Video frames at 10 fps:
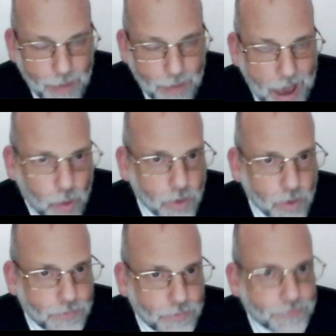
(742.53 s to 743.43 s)

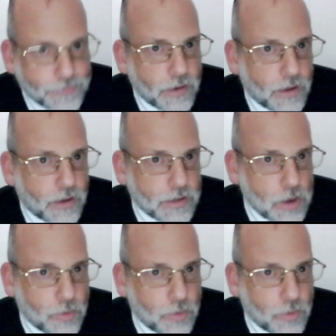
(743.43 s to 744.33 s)
powers,
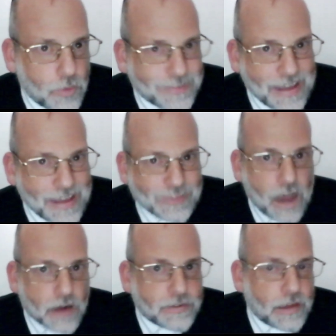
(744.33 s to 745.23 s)
we'll say on the
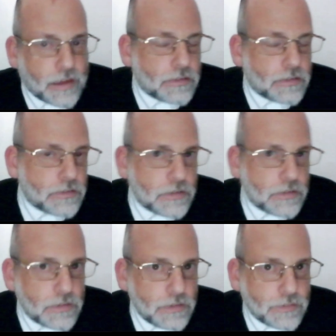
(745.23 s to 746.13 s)
dark side,
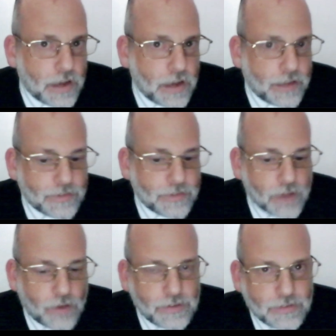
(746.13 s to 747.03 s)
right? There's
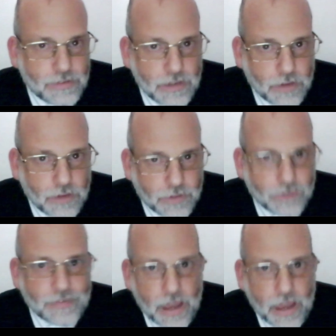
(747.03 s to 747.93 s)
always, the
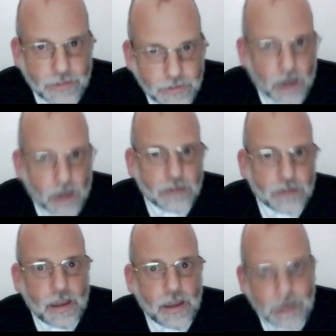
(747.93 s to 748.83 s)
good side, the dark
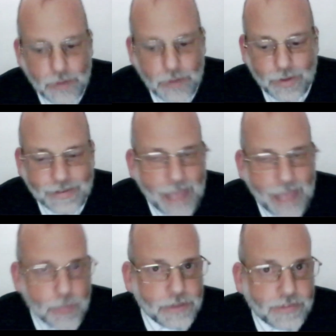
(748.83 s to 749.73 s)
side. Anyone can
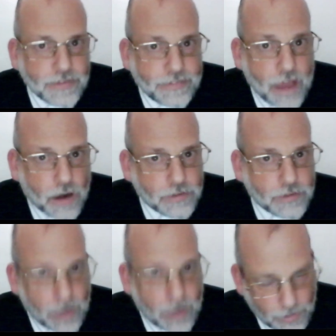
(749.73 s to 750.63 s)
tap into the dark
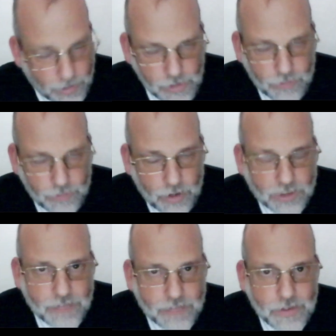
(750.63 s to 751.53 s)
side, right?
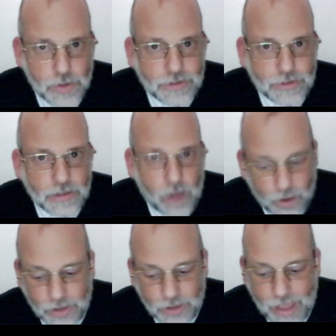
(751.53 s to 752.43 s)
All you have
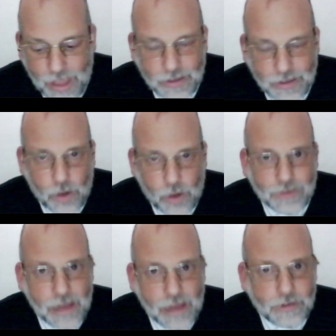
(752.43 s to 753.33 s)
to know
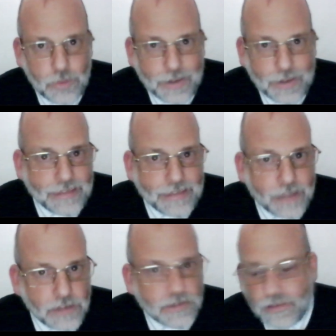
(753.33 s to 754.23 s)
is how to do
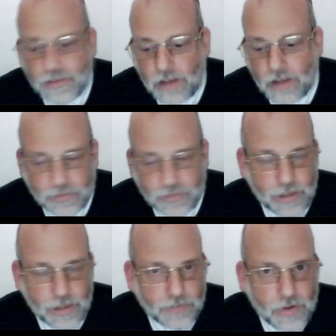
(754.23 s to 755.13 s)
incantations and other
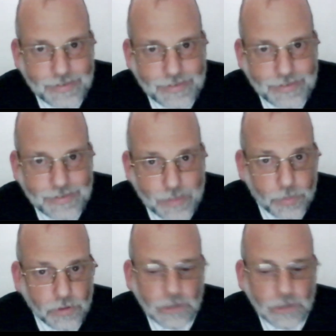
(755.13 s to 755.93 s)
things. Very simple,